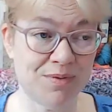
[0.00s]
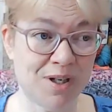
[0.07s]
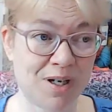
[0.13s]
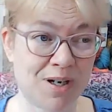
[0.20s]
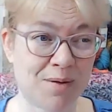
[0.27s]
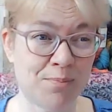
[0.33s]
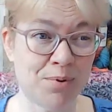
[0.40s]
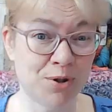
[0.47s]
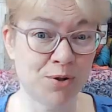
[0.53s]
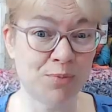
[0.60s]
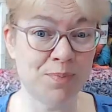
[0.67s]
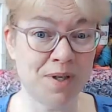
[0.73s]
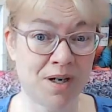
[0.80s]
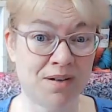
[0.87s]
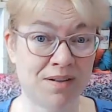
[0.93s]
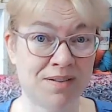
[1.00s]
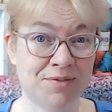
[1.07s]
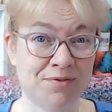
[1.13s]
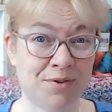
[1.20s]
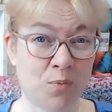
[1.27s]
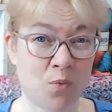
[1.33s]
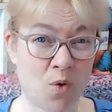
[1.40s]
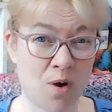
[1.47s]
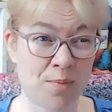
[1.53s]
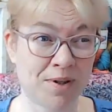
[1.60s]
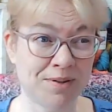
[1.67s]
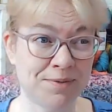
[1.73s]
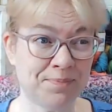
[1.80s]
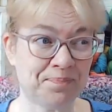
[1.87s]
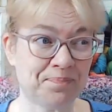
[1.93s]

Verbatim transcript: uh, bloom yarn from Walmart.